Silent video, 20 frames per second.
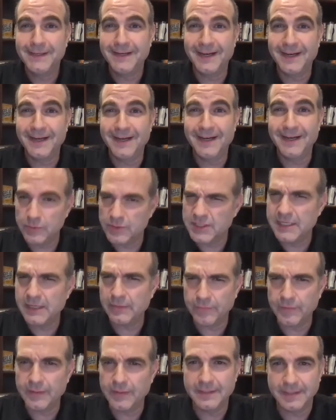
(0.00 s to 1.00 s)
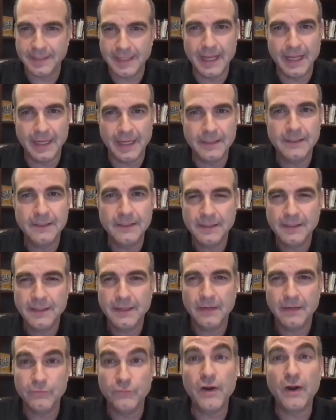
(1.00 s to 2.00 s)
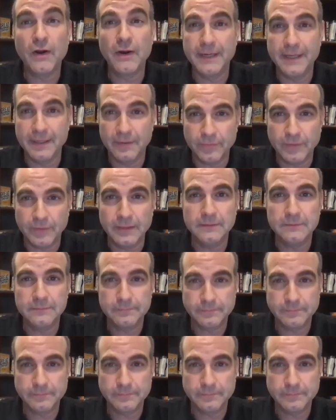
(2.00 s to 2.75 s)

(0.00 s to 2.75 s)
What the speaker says: Lou's different today, very different.